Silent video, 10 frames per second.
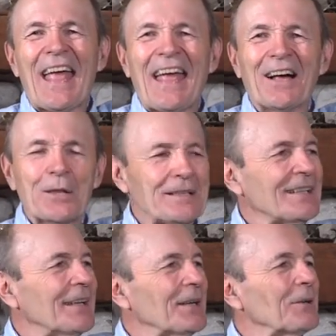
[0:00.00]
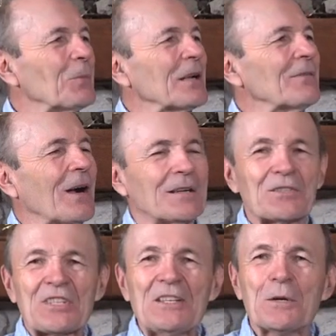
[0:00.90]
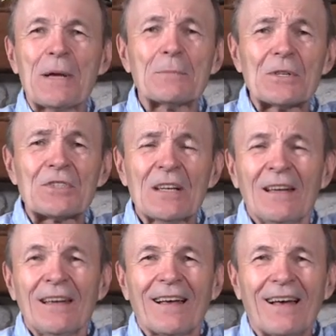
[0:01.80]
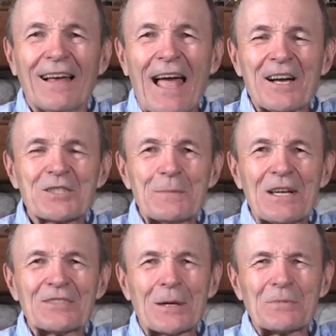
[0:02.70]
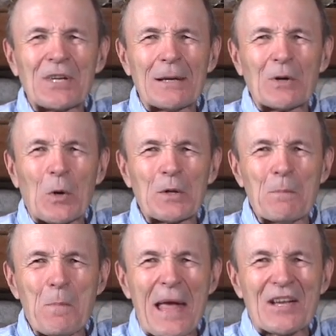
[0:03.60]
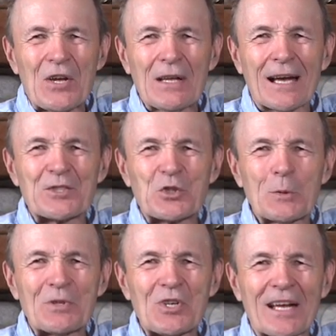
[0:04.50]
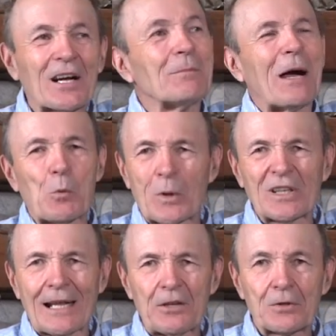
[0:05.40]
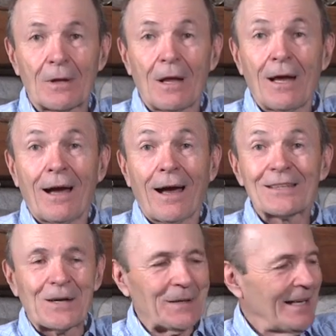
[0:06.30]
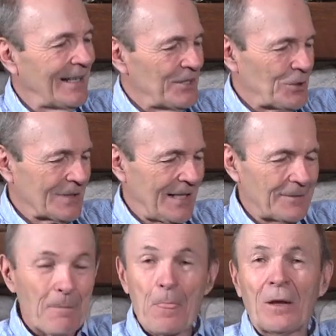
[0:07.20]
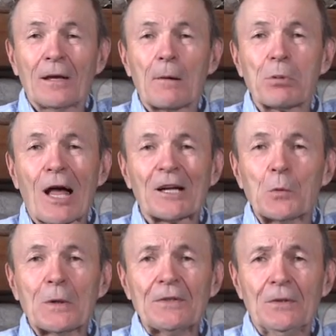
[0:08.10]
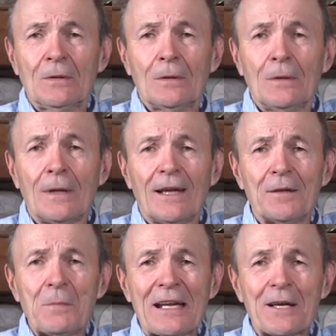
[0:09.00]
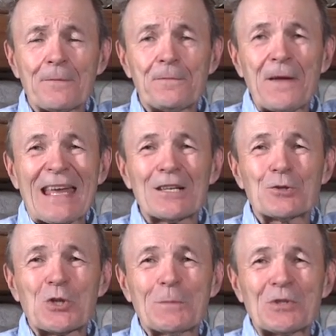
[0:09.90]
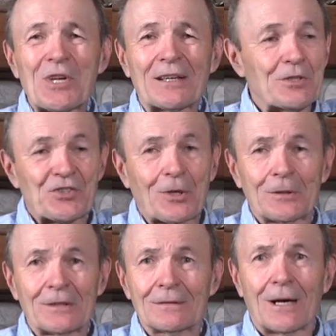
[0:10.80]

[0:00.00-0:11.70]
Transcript: Alan, one of our senior members, asked me some time ago to make a scuba tank on my wood lathe. So yeah, I took a block of wood and made a fake scuba tank, just turned it